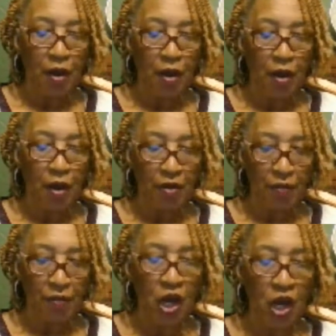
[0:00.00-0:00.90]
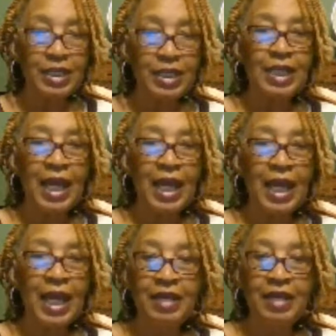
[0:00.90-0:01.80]
Martin and
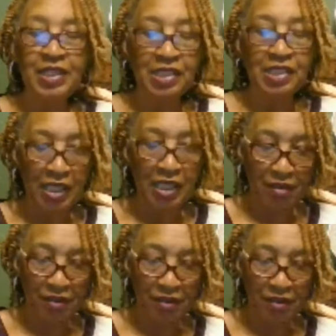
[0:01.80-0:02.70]
Living Singer.